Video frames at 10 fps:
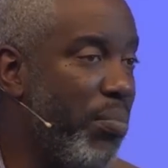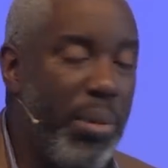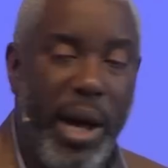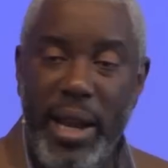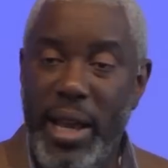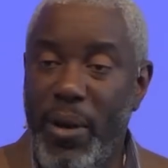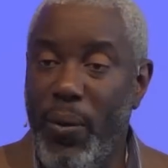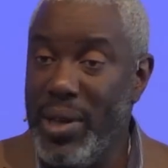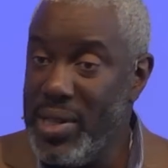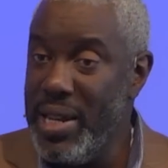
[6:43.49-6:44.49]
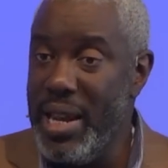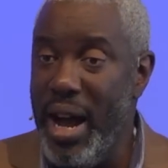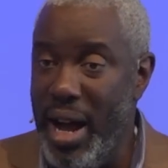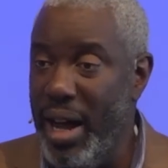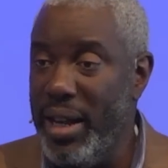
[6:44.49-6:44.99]
but it was
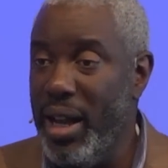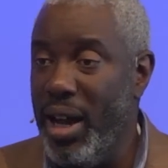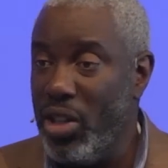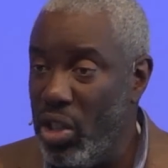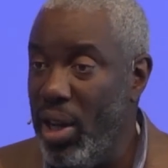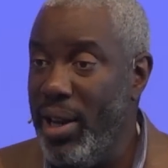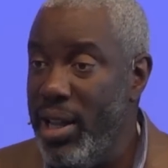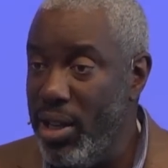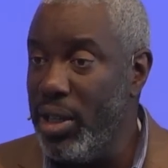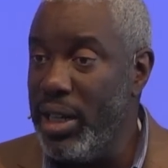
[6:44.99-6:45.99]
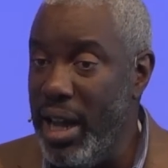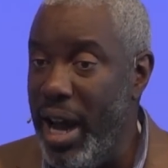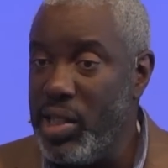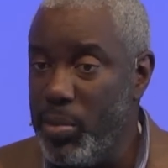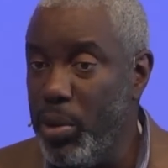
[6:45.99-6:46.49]
not a clear
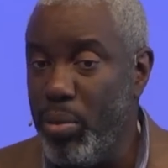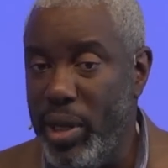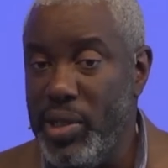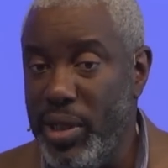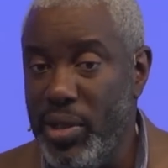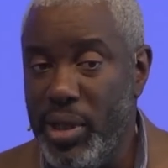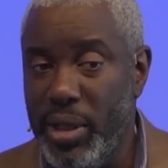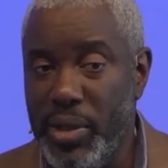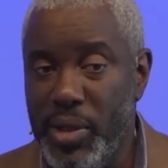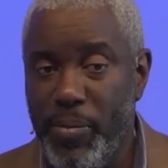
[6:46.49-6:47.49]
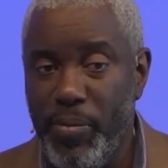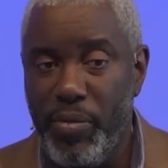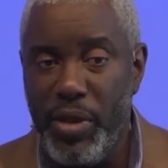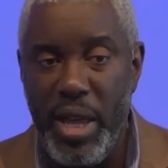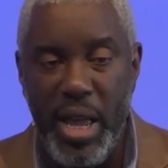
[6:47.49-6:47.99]
gospel preaching church.
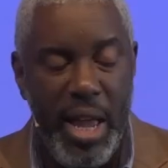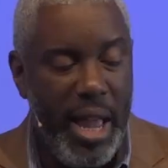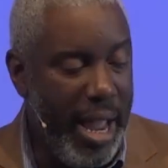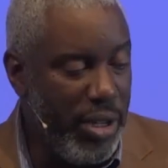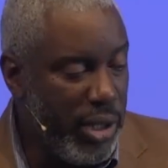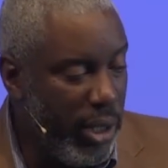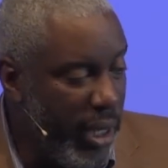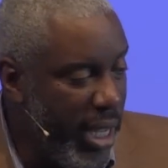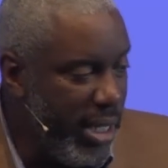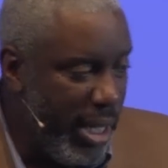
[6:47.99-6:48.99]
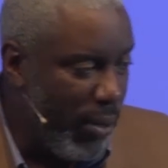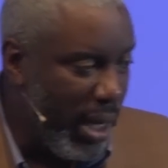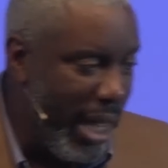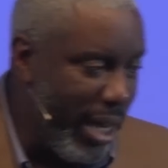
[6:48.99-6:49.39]
And so he did what a